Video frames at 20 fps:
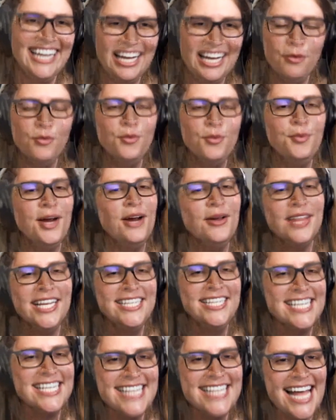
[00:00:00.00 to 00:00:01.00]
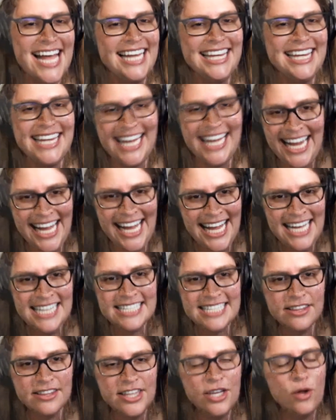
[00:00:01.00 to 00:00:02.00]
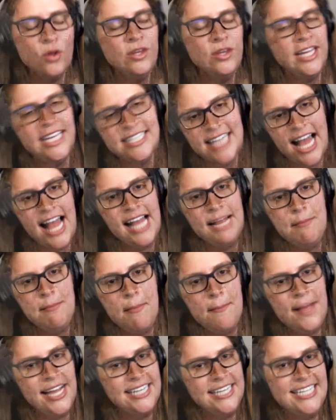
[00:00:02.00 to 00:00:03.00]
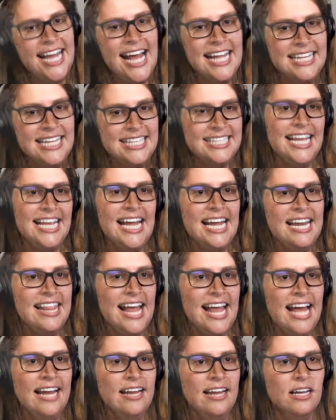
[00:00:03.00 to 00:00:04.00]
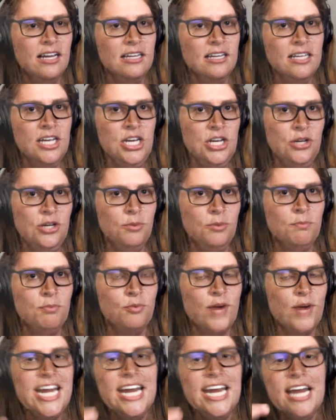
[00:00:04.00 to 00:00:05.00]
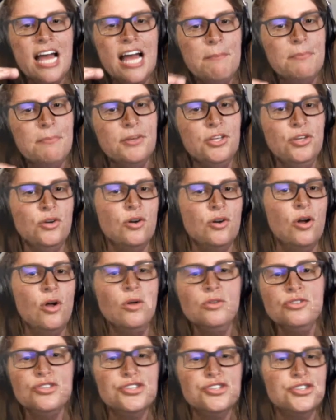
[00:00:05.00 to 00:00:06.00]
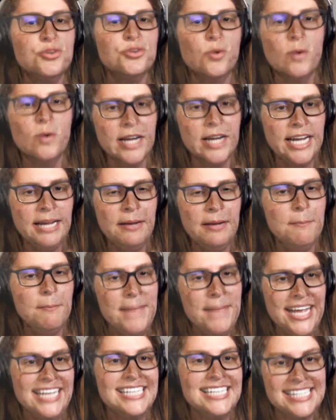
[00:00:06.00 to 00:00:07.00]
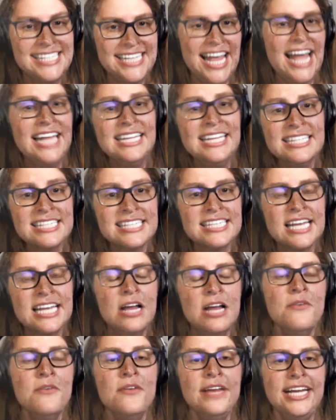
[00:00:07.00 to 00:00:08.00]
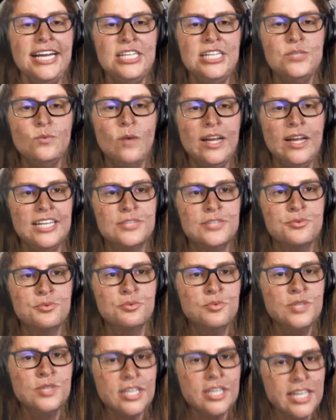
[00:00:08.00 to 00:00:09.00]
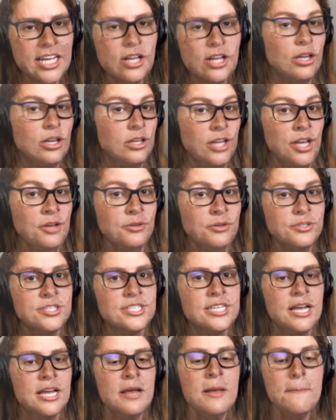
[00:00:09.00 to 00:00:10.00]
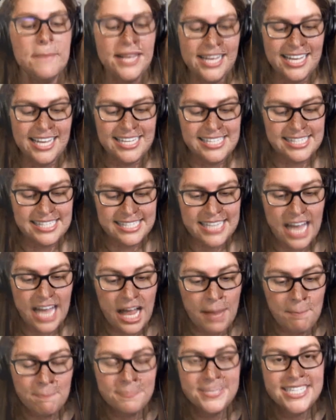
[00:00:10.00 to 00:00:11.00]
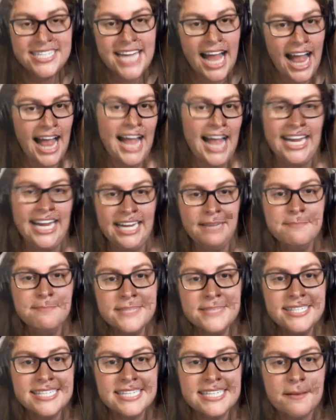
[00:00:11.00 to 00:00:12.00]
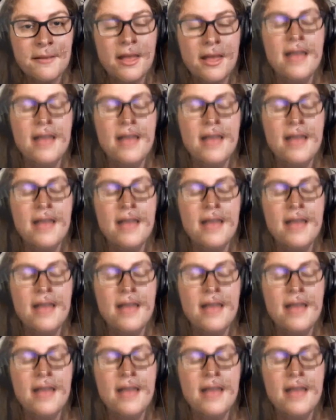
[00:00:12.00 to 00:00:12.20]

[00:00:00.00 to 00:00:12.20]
Rarely does that land. The only time my dad said that, bringing up your own story makes sense is when it's really close. Because sometimes